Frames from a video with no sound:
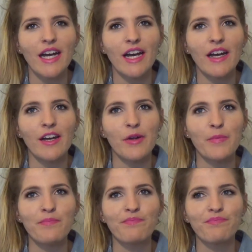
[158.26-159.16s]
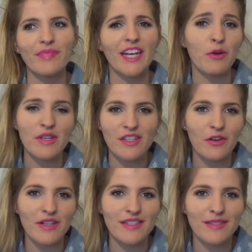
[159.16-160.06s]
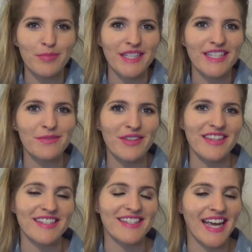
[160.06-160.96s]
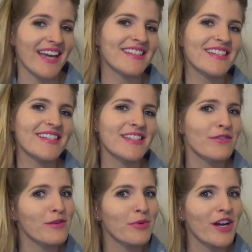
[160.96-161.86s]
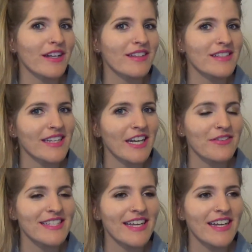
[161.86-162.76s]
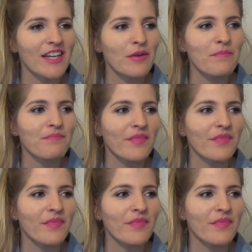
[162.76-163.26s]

And I wasn't always pleased with the sizes of the products that I was getting.